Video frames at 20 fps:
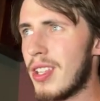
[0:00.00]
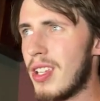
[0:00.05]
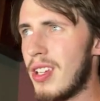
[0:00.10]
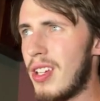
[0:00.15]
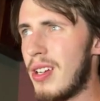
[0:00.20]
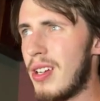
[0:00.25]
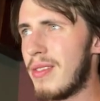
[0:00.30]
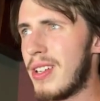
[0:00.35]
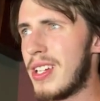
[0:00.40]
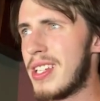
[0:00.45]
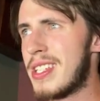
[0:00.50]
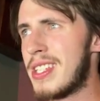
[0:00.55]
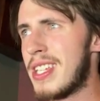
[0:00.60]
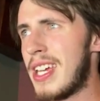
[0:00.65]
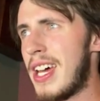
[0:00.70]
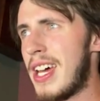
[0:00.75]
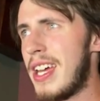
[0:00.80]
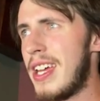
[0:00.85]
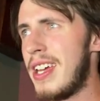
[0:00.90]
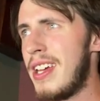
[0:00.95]
And I'm going to
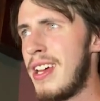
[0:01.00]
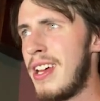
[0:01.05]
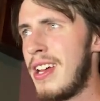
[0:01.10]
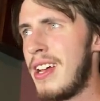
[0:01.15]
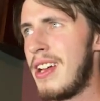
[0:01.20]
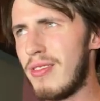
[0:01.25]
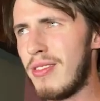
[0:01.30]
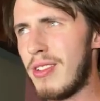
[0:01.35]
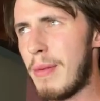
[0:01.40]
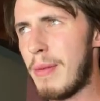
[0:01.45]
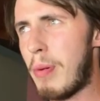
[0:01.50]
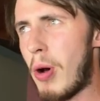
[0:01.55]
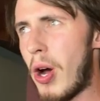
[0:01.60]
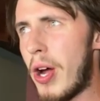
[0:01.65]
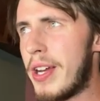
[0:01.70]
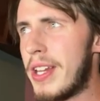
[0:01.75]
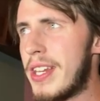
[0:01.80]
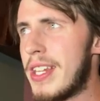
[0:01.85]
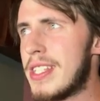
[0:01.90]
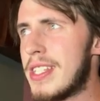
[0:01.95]
say
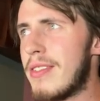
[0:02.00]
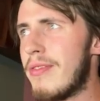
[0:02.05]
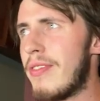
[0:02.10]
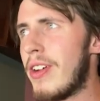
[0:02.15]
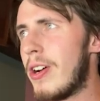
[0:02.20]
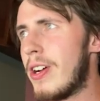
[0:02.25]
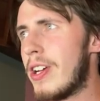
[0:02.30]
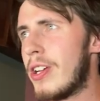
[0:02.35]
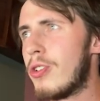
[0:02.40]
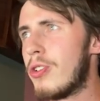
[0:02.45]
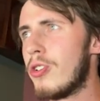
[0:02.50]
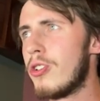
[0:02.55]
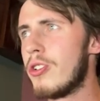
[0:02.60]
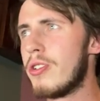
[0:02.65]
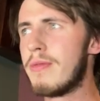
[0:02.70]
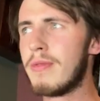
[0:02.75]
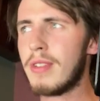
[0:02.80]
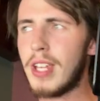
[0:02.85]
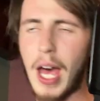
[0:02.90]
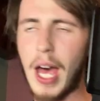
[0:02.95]
opponent isn't very
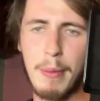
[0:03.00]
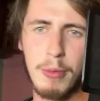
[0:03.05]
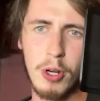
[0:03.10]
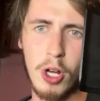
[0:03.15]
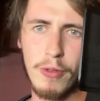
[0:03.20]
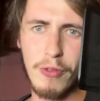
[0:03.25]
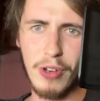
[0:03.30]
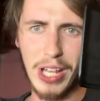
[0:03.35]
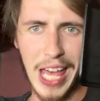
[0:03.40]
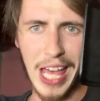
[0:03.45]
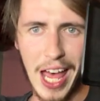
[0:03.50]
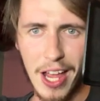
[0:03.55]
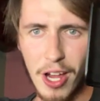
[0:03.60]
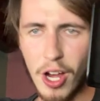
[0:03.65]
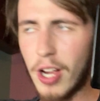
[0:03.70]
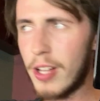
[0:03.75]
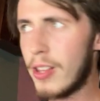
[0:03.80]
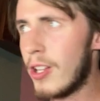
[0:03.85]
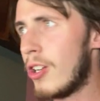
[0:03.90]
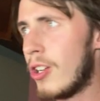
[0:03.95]
good, coming off a
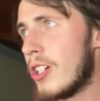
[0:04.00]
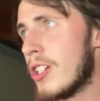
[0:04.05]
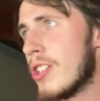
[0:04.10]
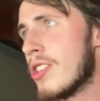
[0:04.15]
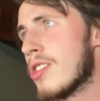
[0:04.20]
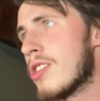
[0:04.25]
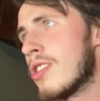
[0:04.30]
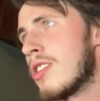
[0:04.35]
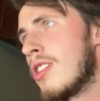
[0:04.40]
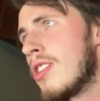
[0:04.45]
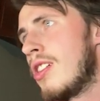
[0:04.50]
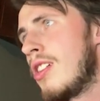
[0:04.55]
KO loss.